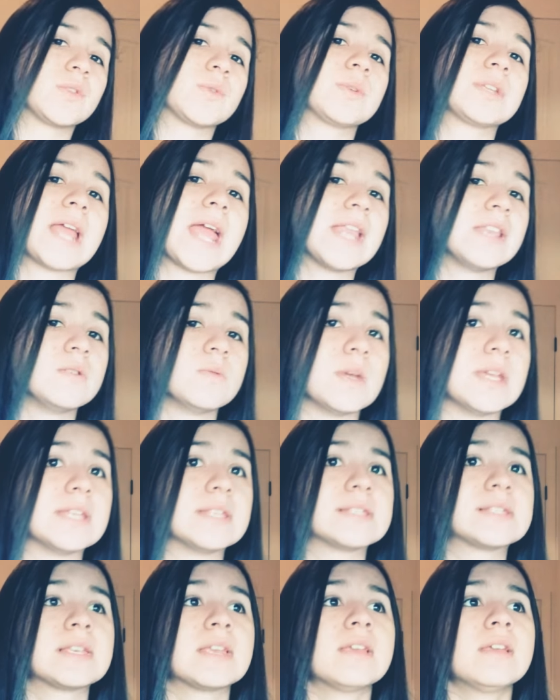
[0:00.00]
through it
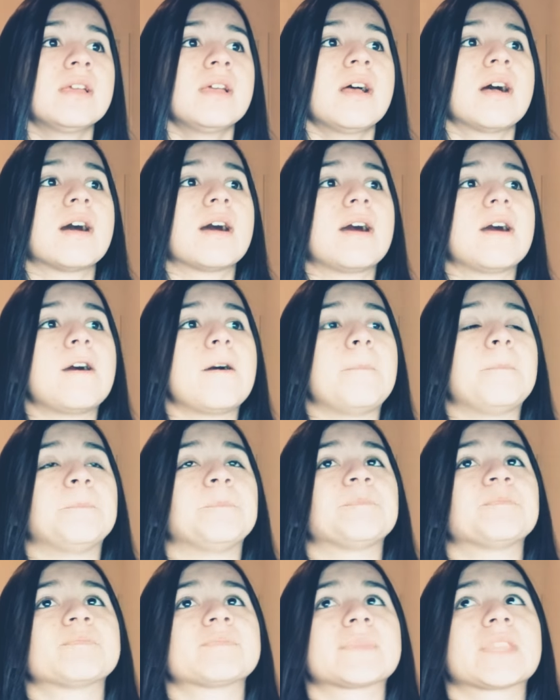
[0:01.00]
anyways.
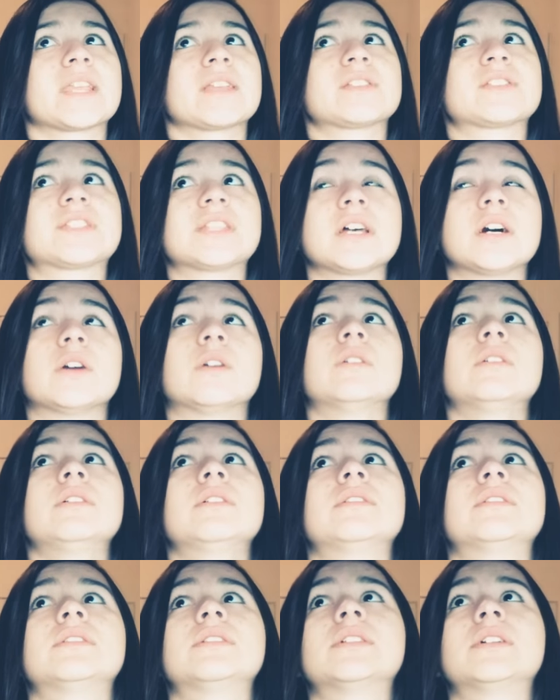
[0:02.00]
So
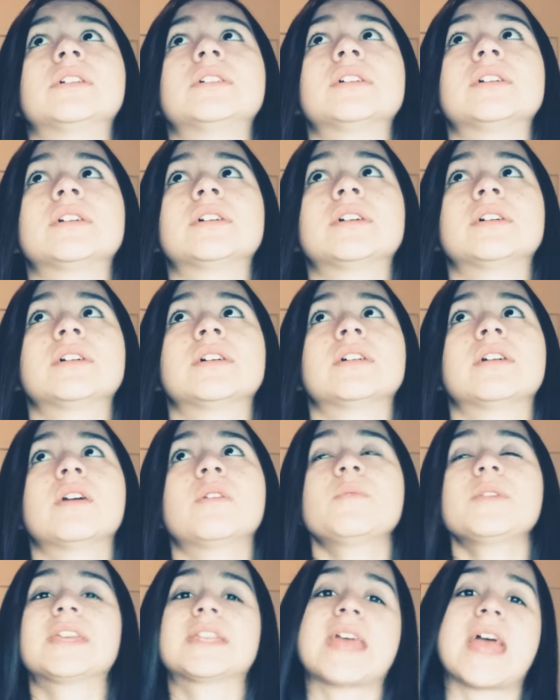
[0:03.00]

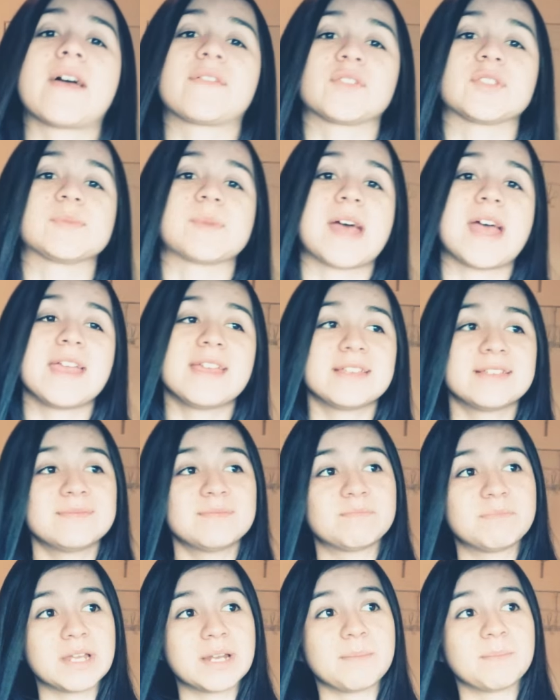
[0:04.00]
a week and a half goes by
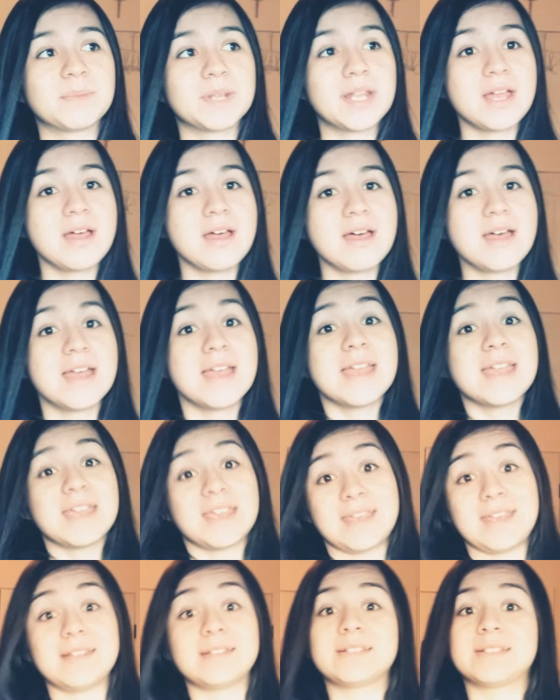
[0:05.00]
and ba-dum-ba-da,
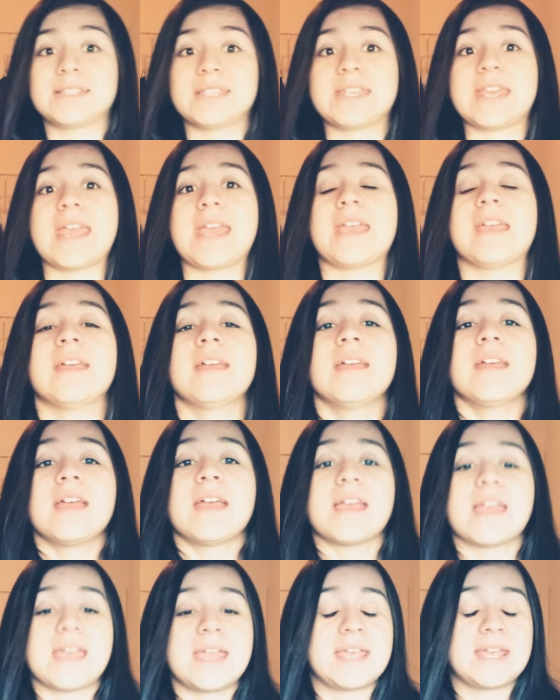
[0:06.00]
it's today.
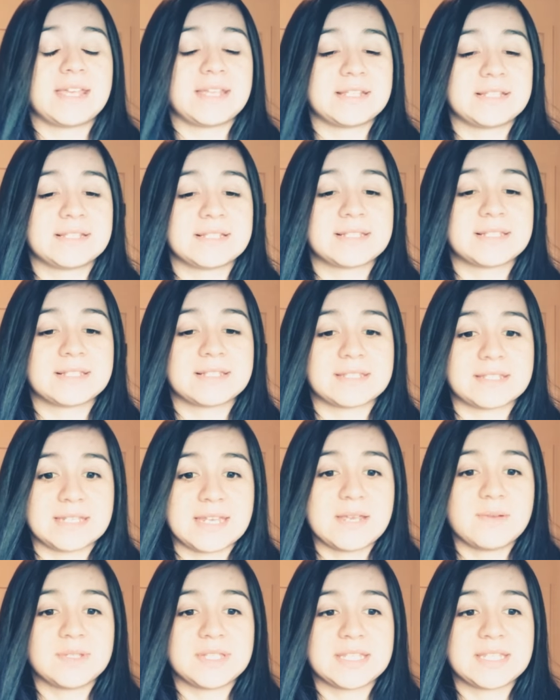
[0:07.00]
And
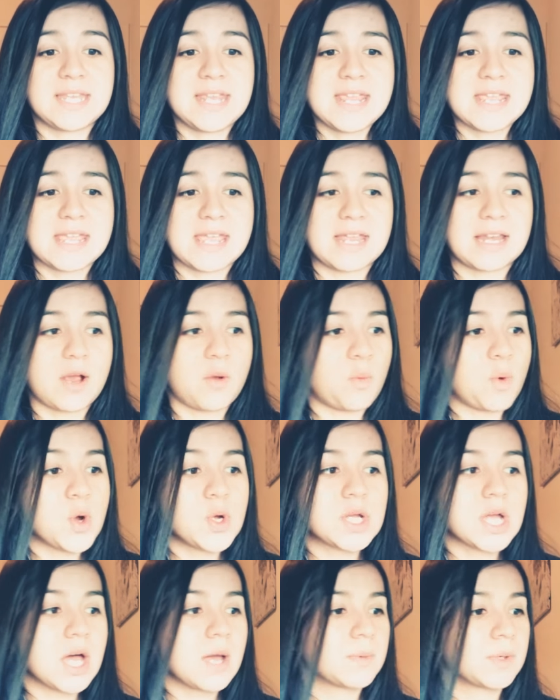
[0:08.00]
today was the day, and I
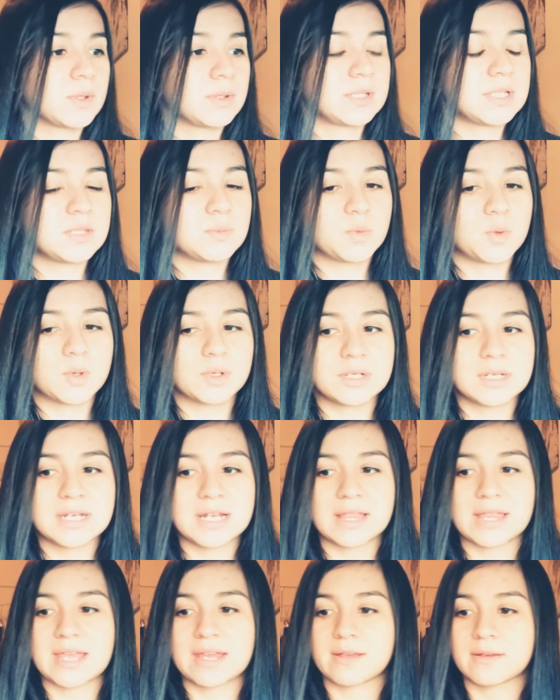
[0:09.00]
woke up early in the
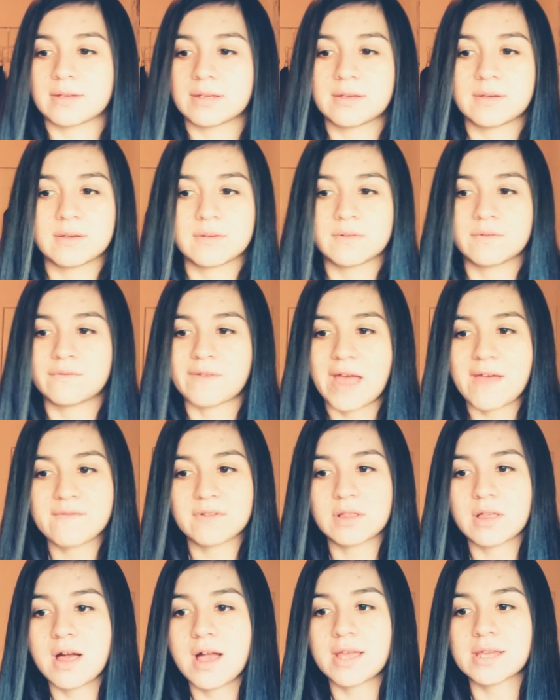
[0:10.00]
morning at like 5
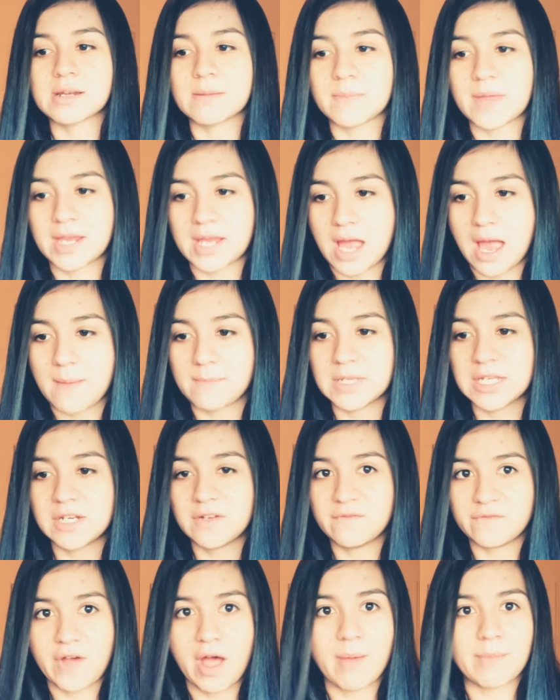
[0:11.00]
o'clock and I'm like, I'm going
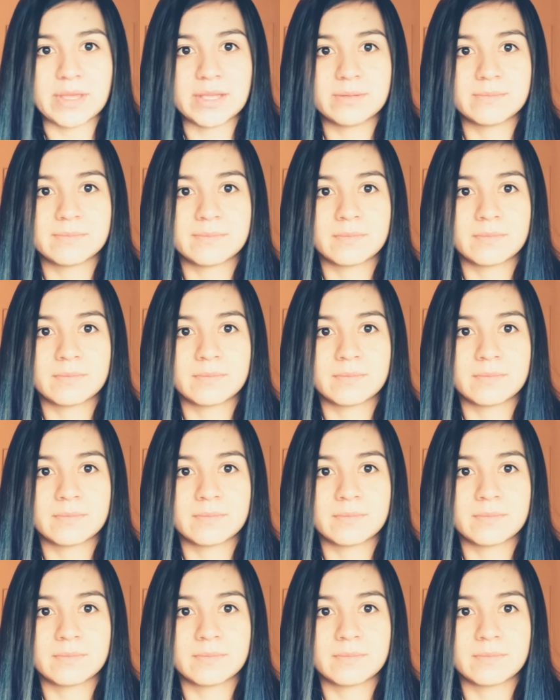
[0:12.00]
to vomit.